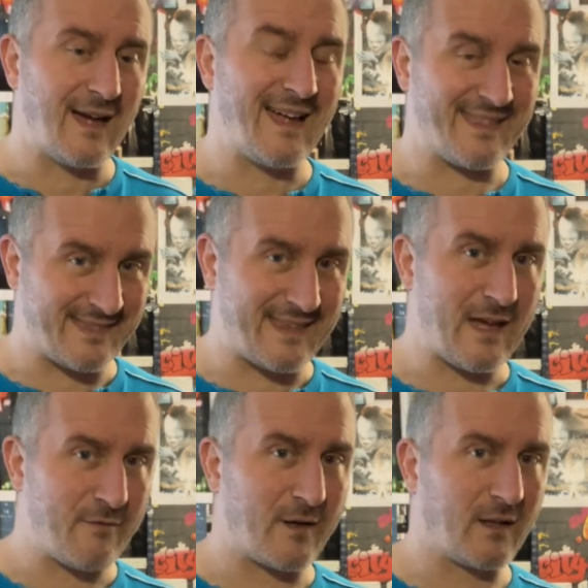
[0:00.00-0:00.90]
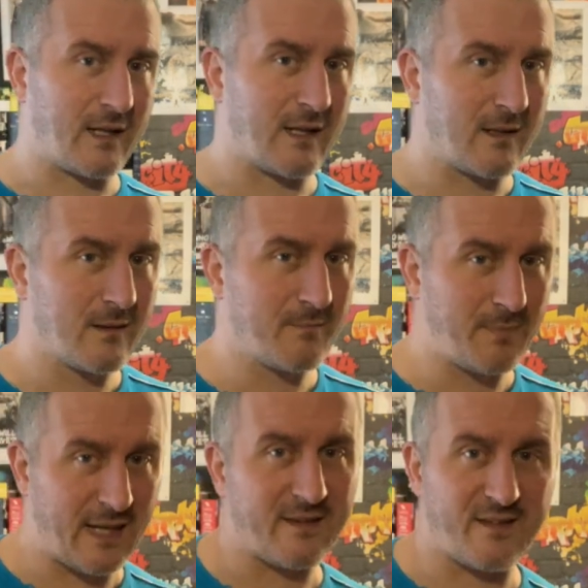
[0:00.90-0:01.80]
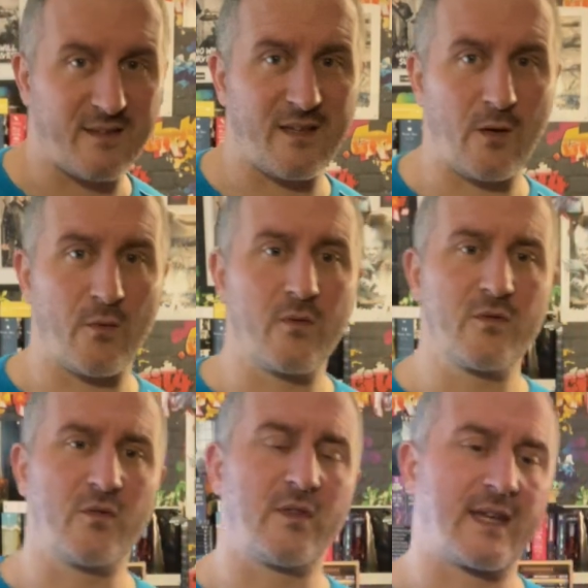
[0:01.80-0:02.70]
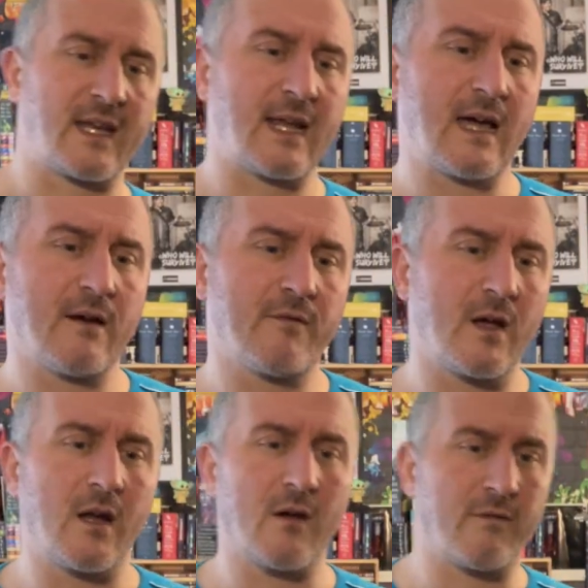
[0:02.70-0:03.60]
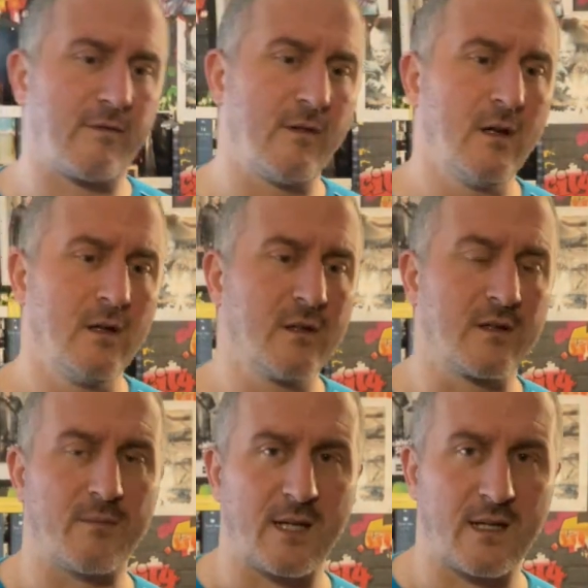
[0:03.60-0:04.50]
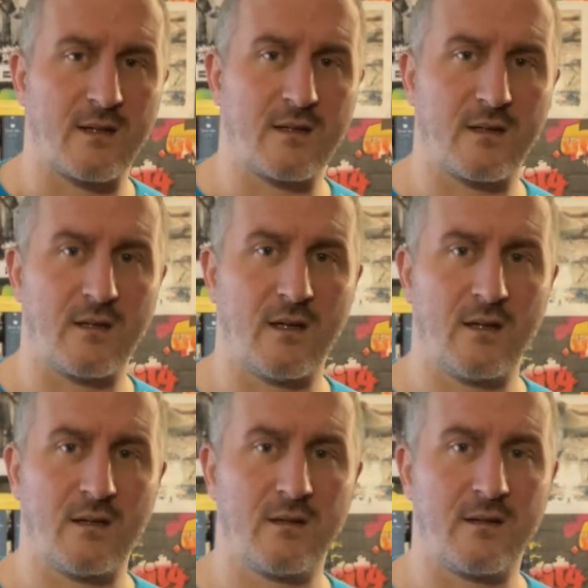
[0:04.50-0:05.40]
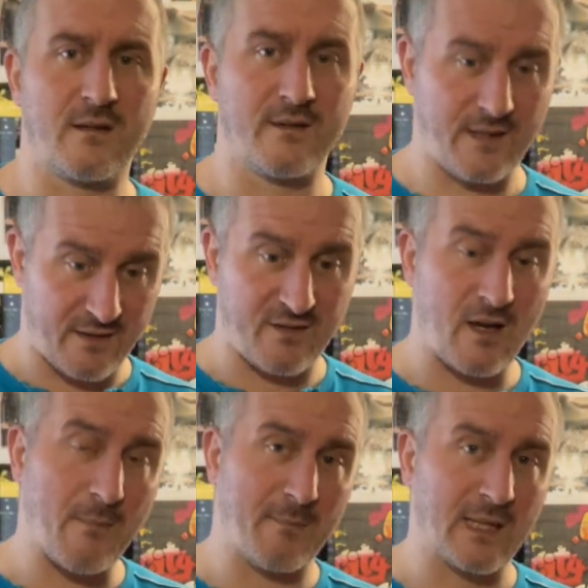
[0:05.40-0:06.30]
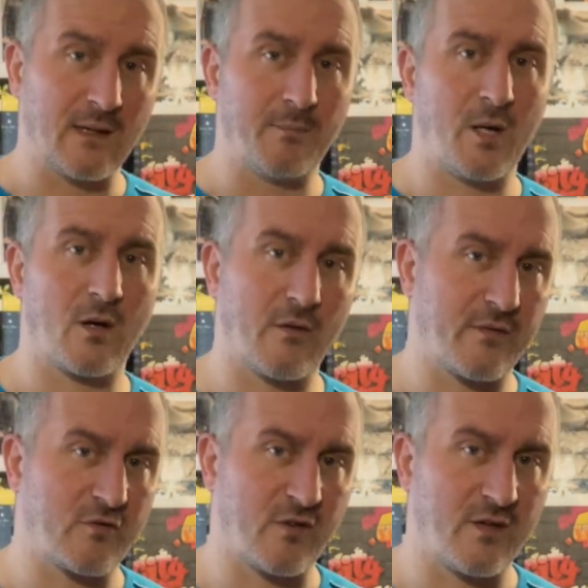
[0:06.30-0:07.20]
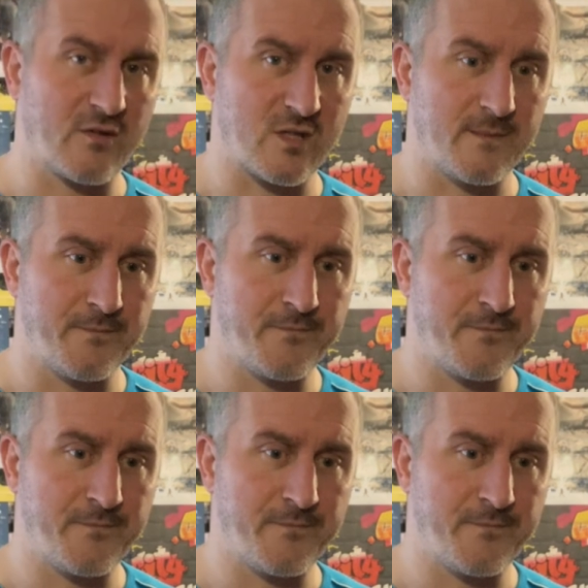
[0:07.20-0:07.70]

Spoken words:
It definitely pads this out so they can have enough to make this a middle part of a trilogy.